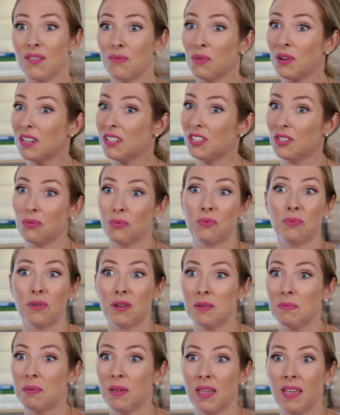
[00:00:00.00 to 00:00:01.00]
which
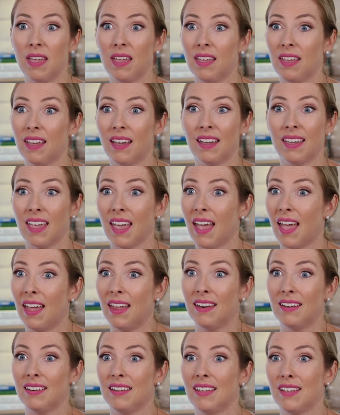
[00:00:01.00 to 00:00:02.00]
would be,
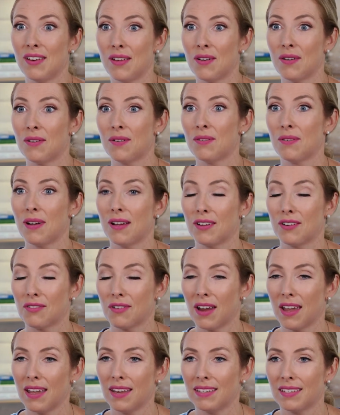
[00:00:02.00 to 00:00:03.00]
again, you know, a
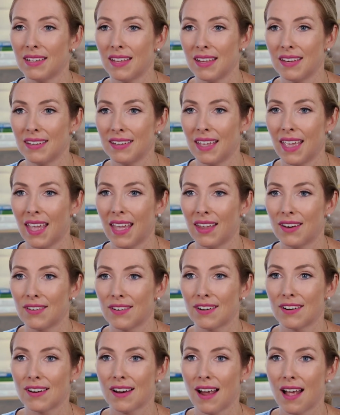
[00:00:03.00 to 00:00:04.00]
great
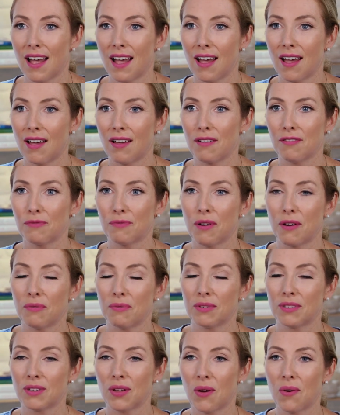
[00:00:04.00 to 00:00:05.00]
indicator of
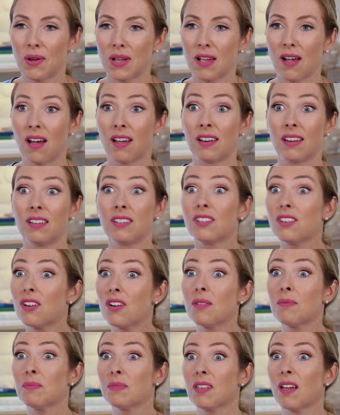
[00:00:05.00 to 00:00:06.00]
what was going on in
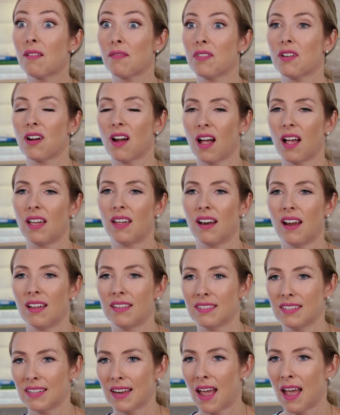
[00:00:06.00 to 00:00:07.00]
terms of their
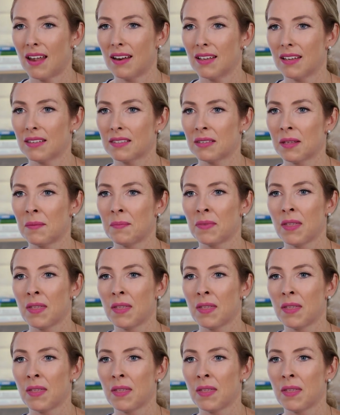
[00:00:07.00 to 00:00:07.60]
iodine status.